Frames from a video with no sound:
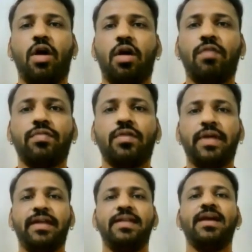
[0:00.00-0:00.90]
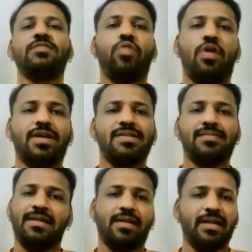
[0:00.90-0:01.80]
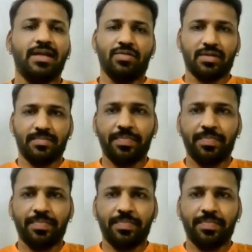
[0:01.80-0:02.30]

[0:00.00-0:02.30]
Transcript: of India's forest and tree cover.